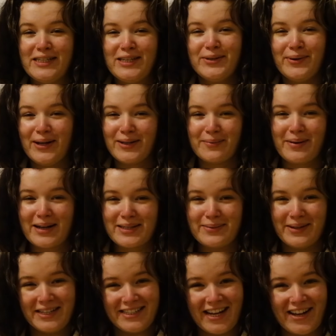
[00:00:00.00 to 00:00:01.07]
Welcome back to
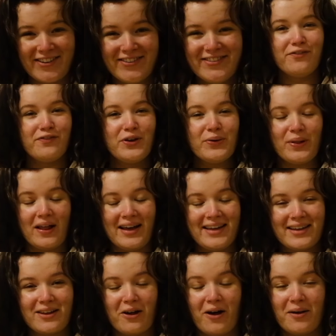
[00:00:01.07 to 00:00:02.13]
my channel. I feel
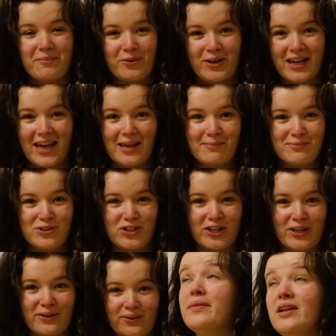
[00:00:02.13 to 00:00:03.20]
like I'm on a game show.
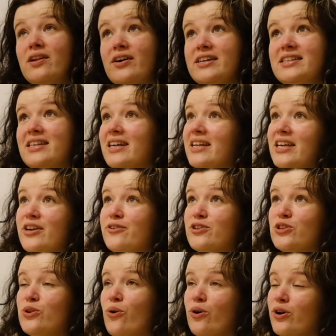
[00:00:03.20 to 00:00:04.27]
The lighting in here is
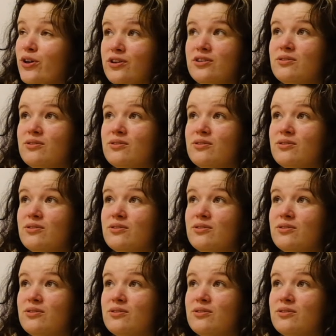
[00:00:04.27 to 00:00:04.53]
not good.